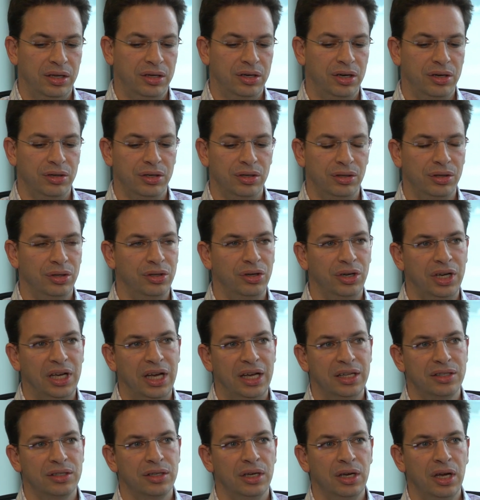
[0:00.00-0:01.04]
you look
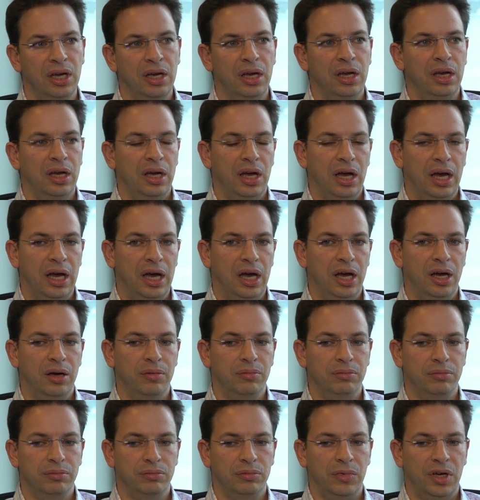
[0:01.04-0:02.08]
at
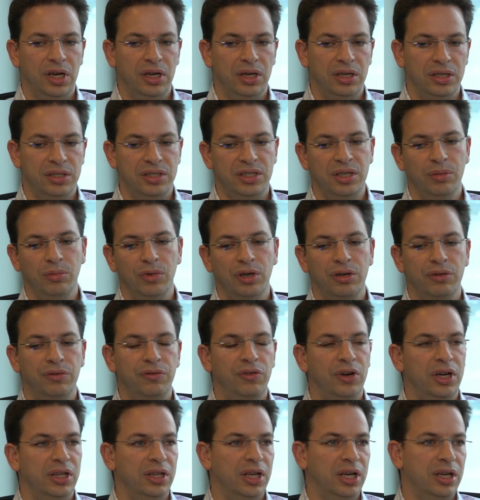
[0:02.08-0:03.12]
on a similar
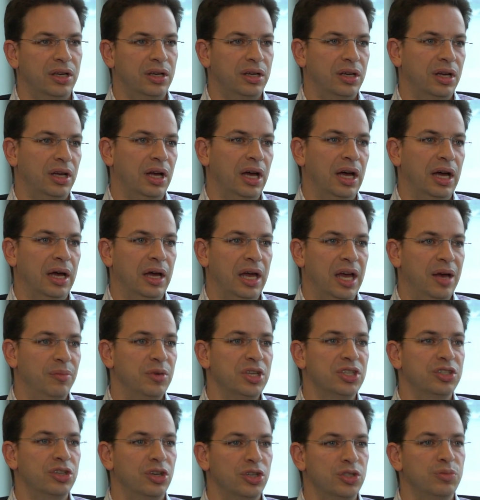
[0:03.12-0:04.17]
front, like
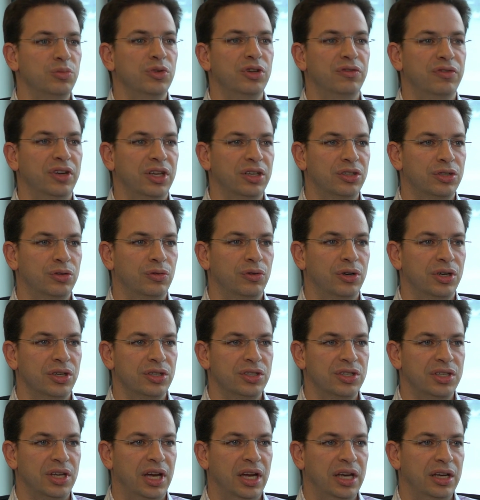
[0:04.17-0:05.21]
MSOs moving
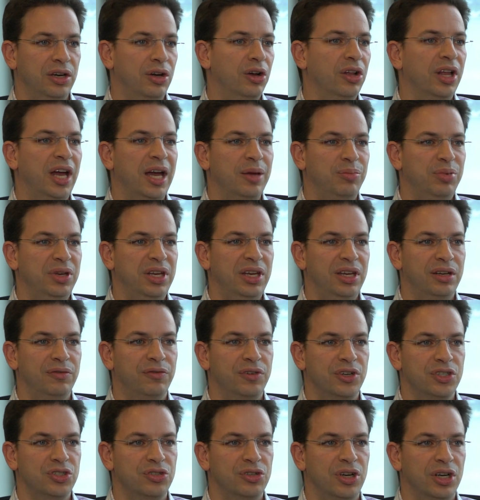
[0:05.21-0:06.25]
towards an all IP
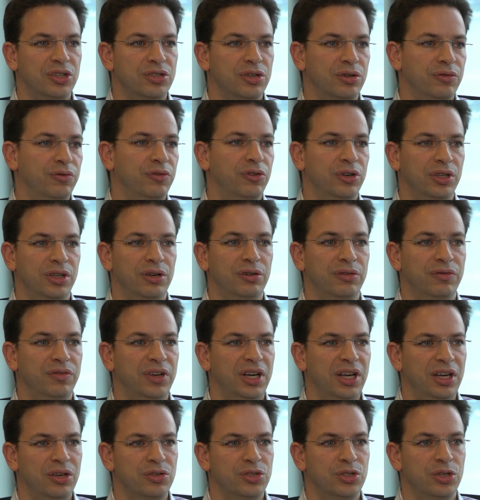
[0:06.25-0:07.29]
infrastructure for their
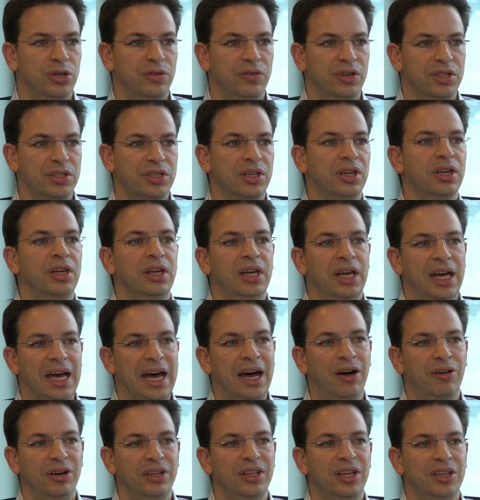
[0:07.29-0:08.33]
video service.
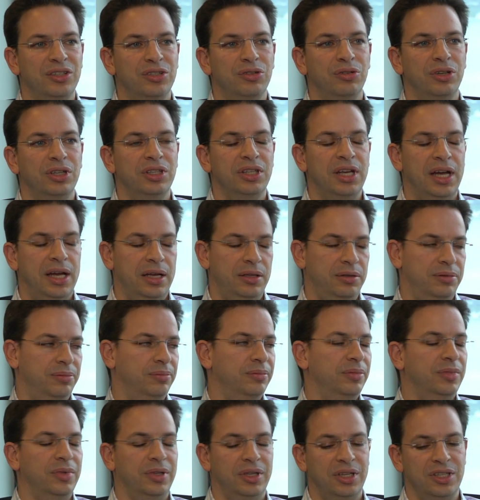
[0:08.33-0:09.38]
How are they doing that?
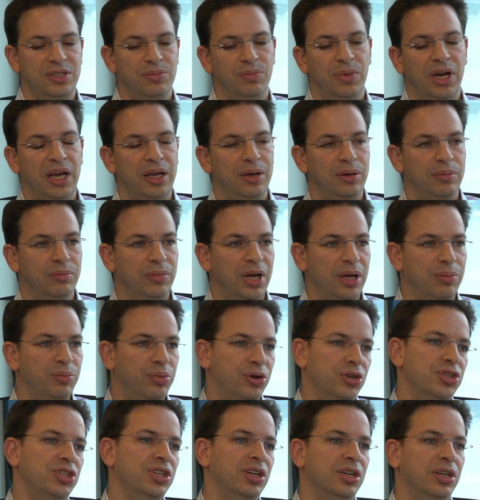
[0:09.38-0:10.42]
It's by
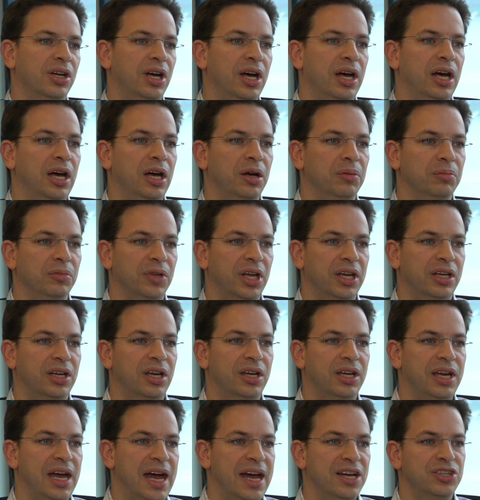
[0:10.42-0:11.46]
pushing like a
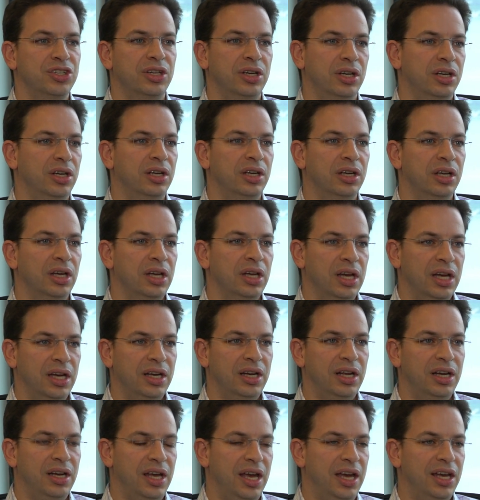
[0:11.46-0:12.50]
caching and
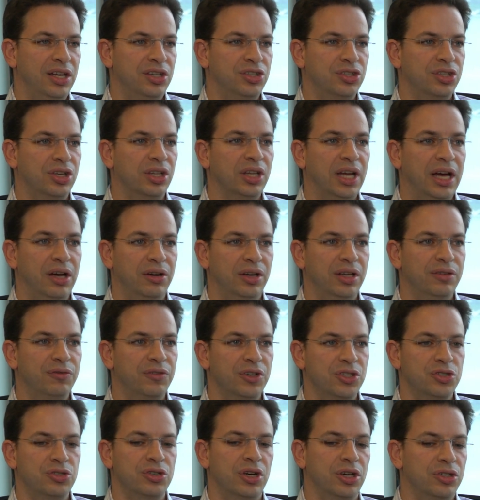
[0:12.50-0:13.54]
an edge cloud
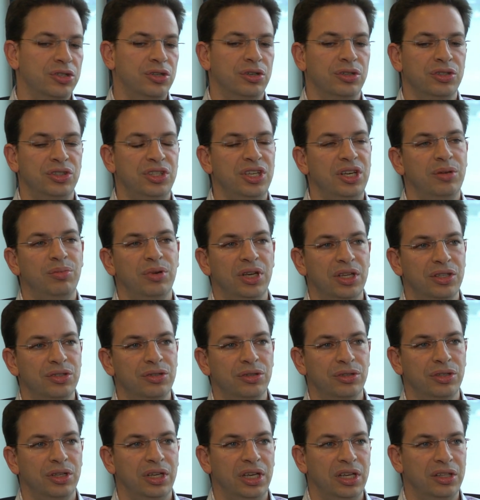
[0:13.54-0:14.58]
infrastructure deep
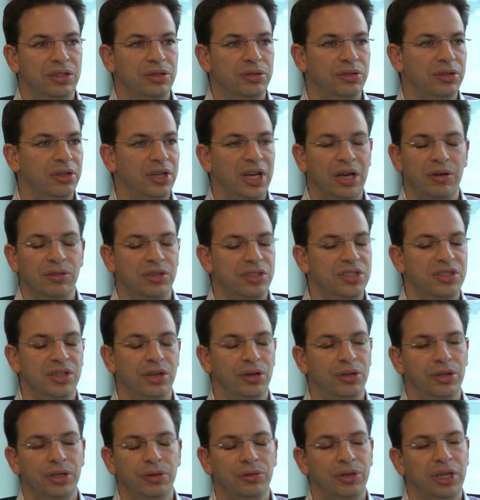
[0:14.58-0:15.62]
into their network. It's the
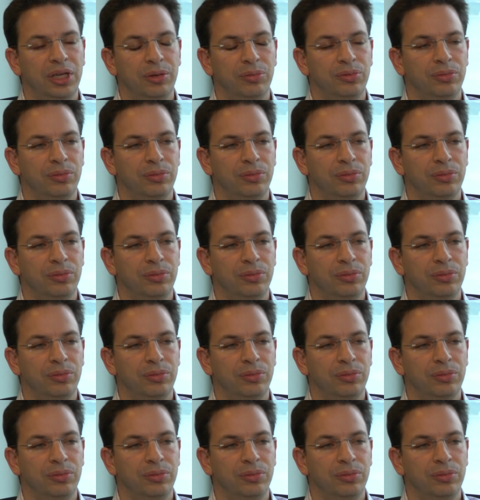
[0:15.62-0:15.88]
only way.